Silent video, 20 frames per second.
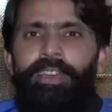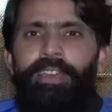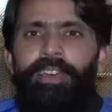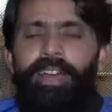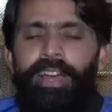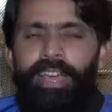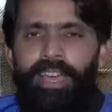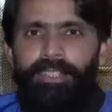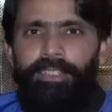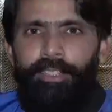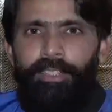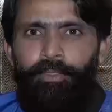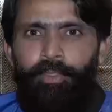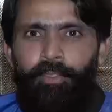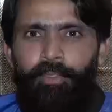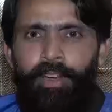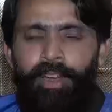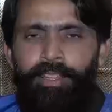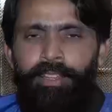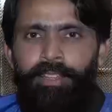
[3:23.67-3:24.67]
Hi, this is
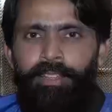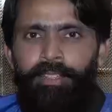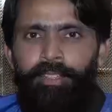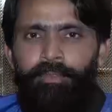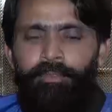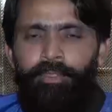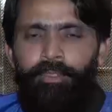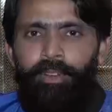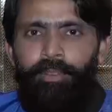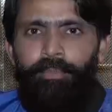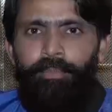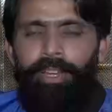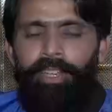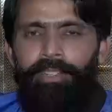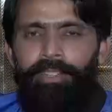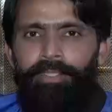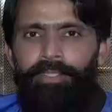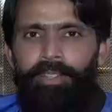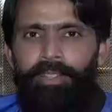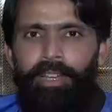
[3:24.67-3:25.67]
Fawad Alam from
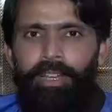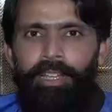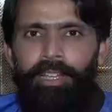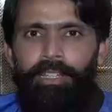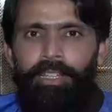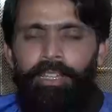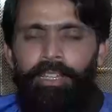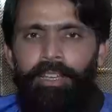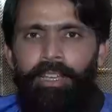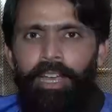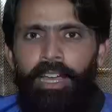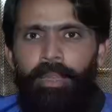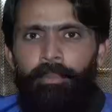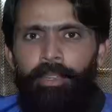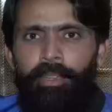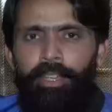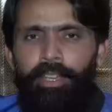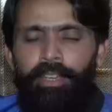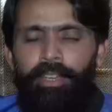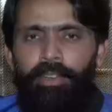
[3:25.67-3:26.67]
Pakistan. I'm
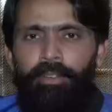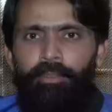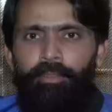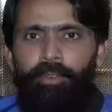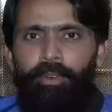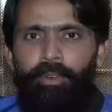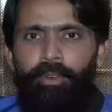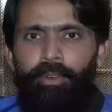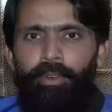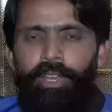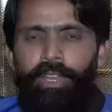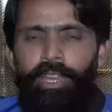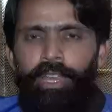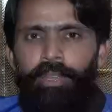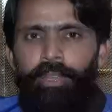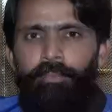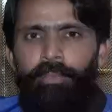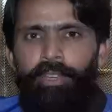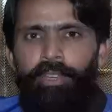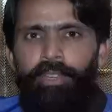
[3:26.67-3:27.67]
here for
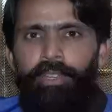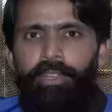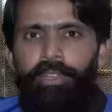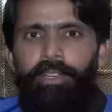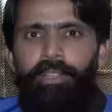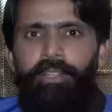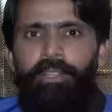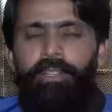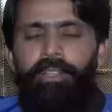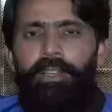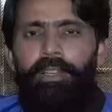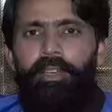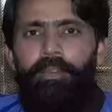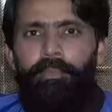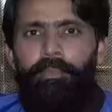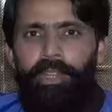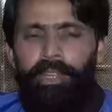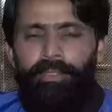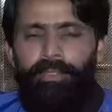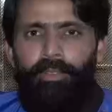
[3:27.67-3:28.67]
APL
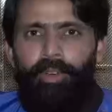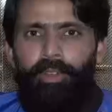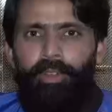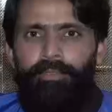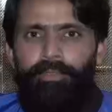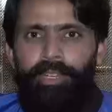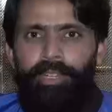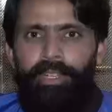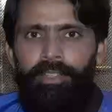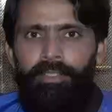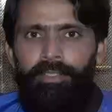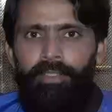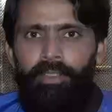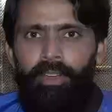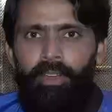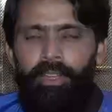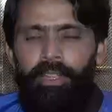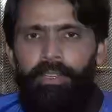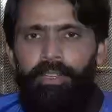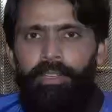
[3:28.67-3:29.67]
press conference,
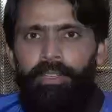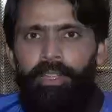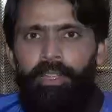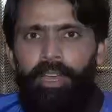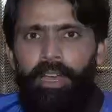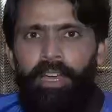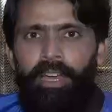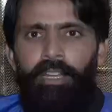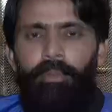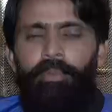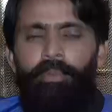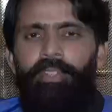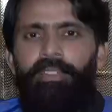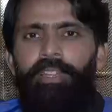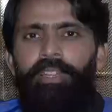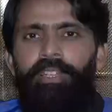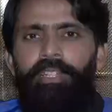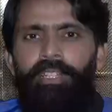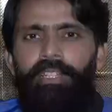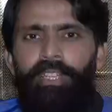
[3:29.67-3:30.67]
and I'm
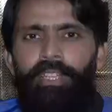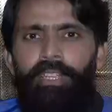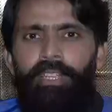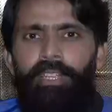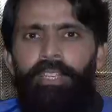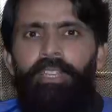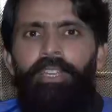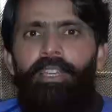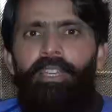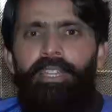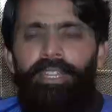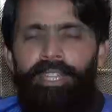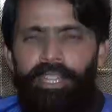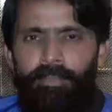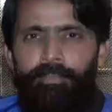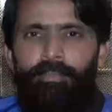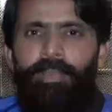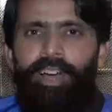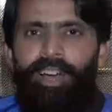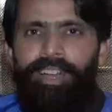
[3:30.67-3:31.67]
representing
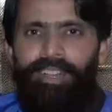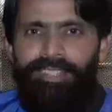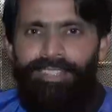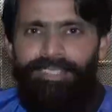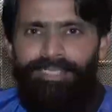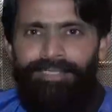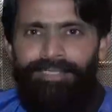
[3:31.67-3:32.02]
Team Park.